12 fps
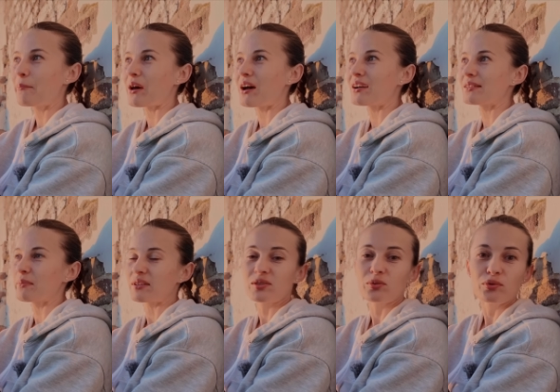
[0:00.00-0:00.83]
but
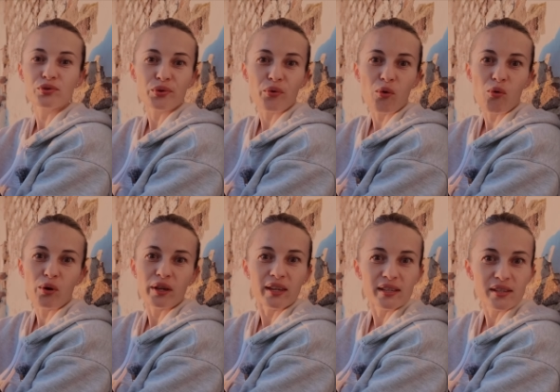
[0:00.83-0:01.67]
mazout
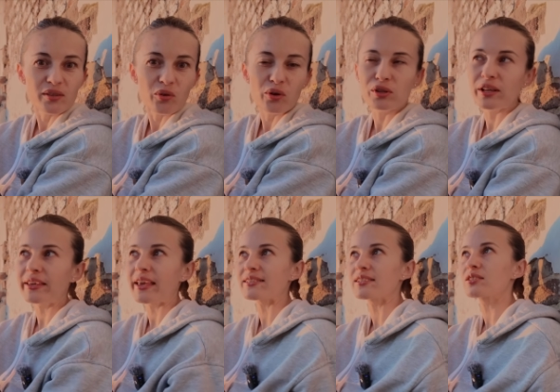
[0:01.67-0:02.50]
or heating oil, I
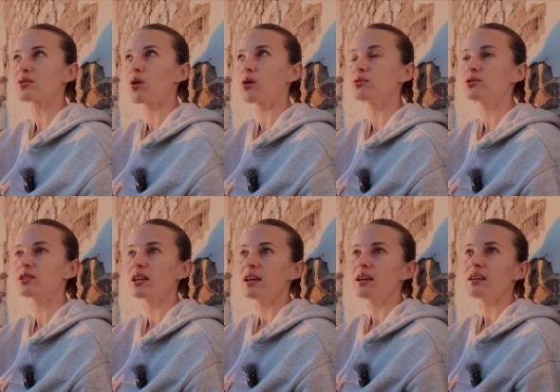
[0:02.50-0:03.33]
guess it's called,